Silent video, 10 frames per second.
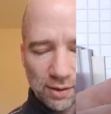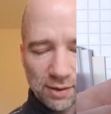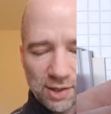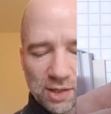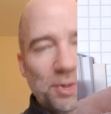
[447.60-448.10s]

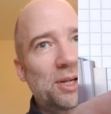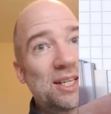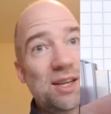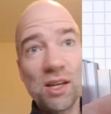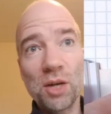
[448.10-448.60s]
this is
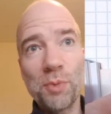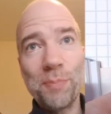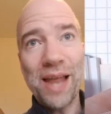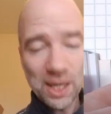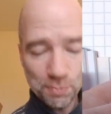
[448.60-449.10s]
like my
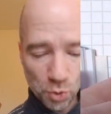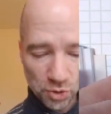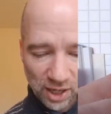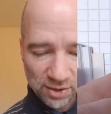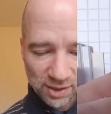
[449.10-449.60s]

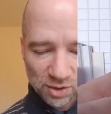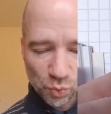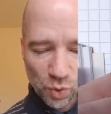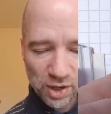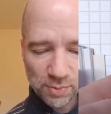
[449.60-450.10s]
blackboard, actually. It's a
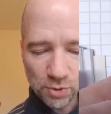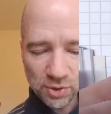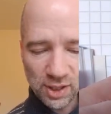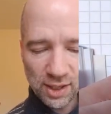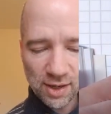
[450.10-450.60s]

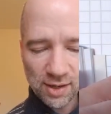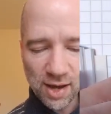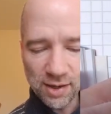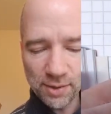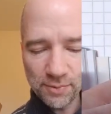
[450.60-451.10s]
whiteboard.
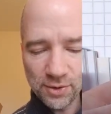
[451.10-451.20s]
Hiragana.